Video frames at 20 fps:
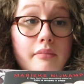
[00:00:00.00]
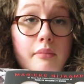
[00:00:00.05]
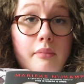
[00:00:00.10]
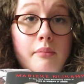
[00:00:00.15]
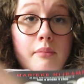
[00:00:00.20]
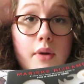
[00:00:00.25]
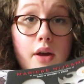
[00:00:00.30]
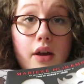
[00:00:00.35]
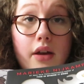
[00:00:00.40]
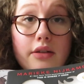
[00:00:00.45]

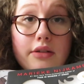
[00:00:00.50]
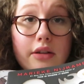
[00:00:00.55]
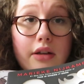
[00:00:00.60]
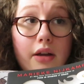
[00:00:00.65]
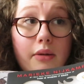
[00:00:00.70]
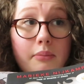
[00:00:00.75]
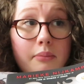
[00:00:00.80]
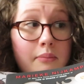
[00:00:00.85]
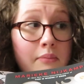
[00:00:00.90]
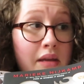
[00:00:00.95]

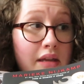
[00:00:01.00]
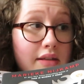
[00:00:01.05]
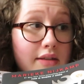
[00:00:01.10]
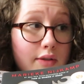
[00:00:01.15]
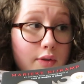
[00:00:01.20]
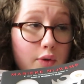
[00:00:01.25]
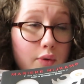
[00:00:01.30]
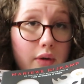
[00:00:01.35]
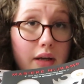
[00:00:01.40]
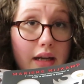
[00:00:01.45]
murder,
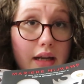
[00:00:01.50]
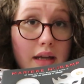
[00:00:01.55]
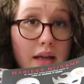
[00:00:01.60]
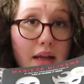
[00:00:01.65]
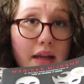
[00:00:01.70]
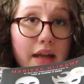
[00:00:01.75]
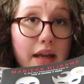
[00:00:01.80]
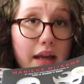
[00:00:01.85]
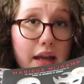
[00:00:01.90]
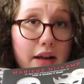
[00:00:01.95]
mystery,
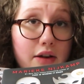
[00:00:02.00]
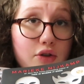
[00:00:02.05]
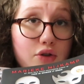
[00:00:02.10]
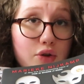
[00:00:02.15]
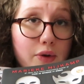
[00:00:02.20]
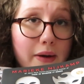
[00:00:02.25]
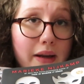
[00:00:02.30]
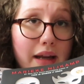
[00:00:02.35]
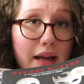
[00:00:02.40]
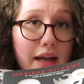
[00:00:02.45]

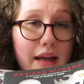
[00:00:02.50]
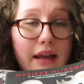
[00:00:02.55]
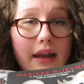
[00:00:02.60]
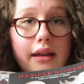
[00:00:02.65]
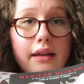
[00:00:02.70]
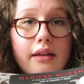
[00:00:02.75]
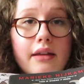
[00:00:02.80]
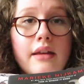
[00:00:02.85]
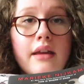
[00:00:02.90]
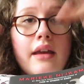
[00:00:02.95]

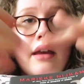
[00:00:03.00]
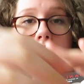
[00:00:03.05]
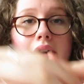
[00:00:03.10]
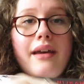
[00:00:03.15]
intrigue,